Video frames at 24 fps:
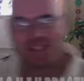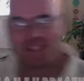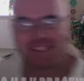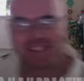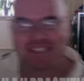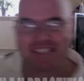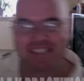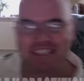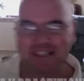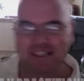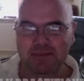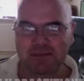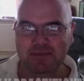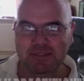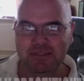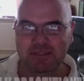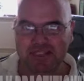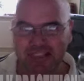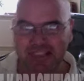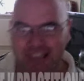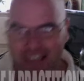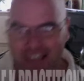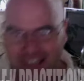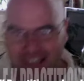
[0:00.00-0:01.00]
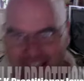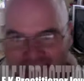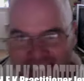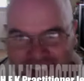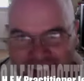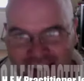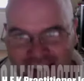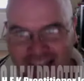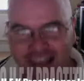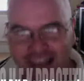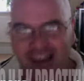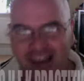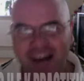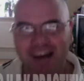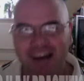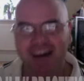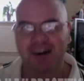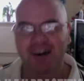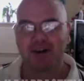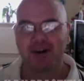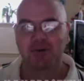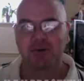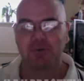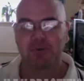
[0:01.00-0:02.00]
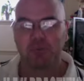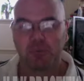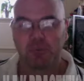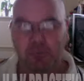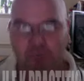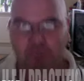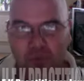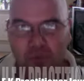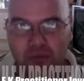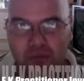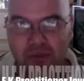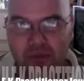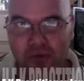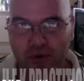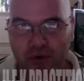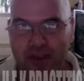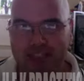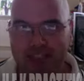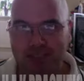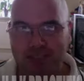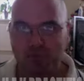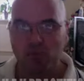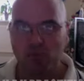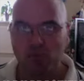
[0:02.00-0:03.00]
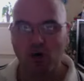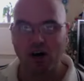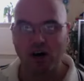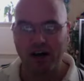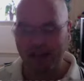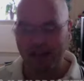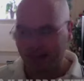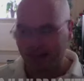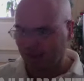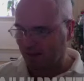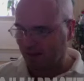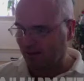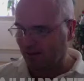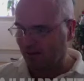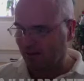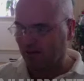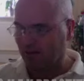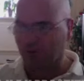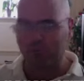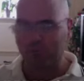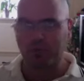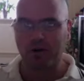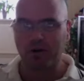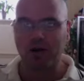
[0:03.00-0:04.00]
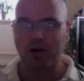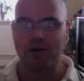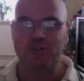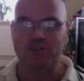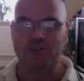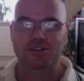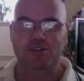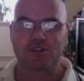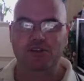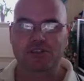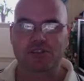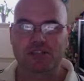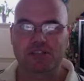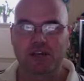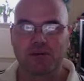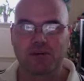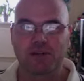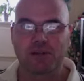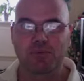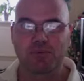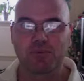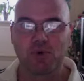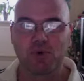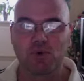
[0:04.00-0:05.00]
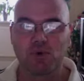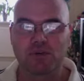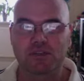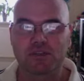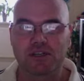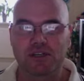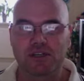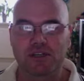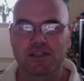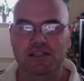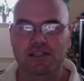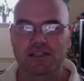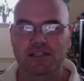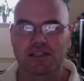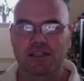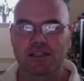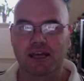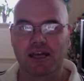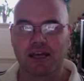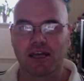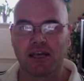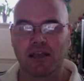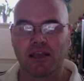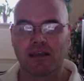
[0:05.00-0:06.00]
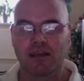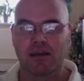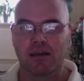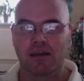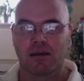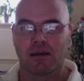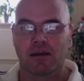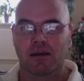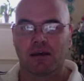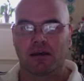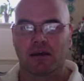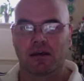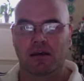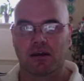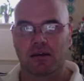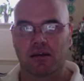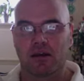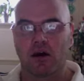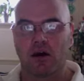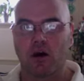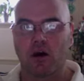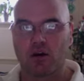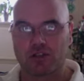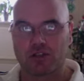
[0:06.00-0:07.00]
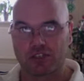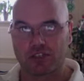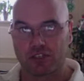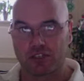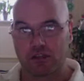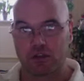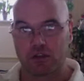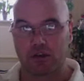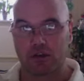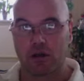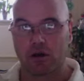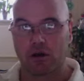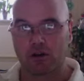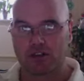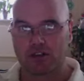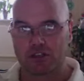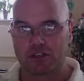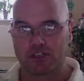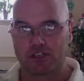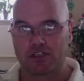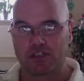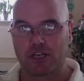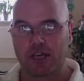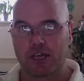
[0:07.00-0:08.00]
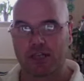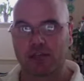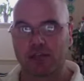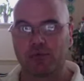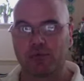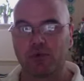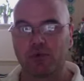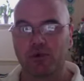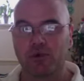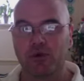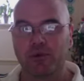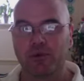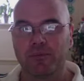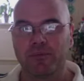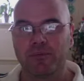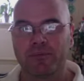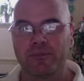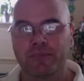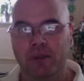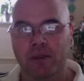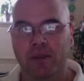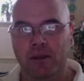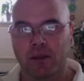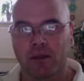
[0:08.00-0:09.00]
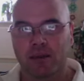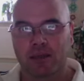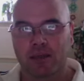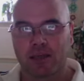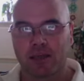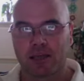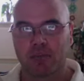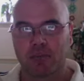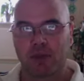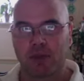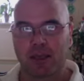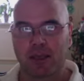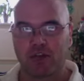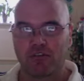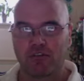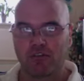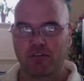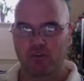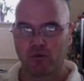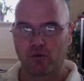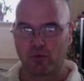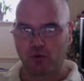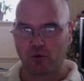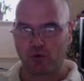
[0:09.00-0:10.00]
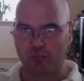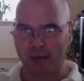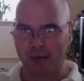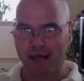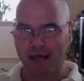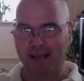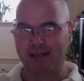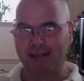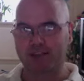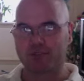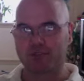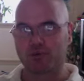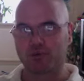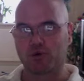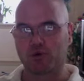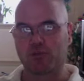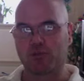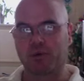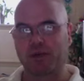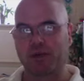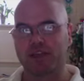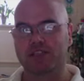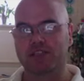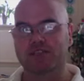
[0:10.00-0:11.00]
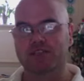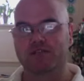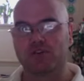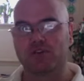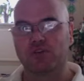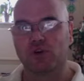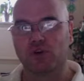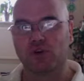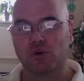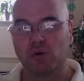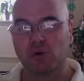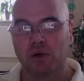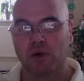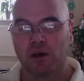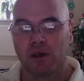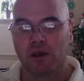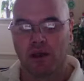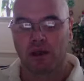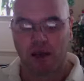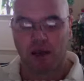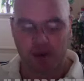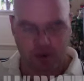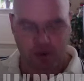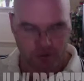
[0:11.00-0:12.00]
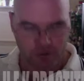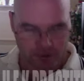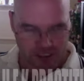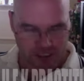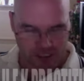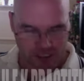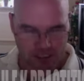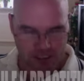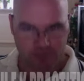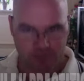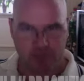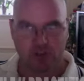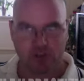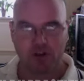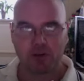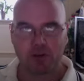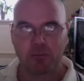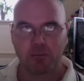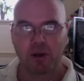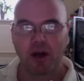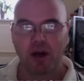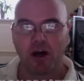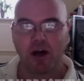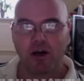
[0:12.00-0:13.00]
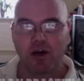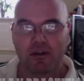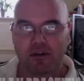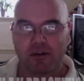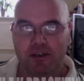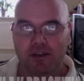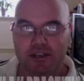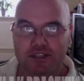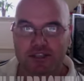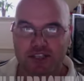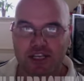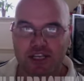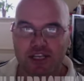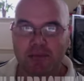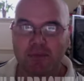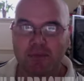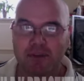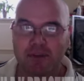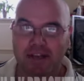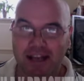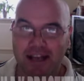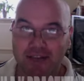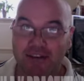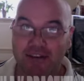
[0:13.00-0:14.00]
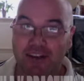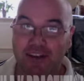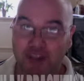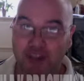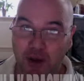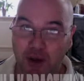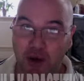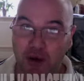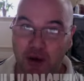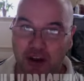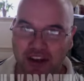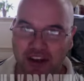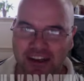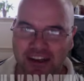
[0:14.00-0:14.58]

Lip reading: Systems, and the reason why plants are so important is that they can oxygenate the room, they can make you feel more balanced, more peaceful, and obviously if you've got a plant, it's cheaper than having a dog.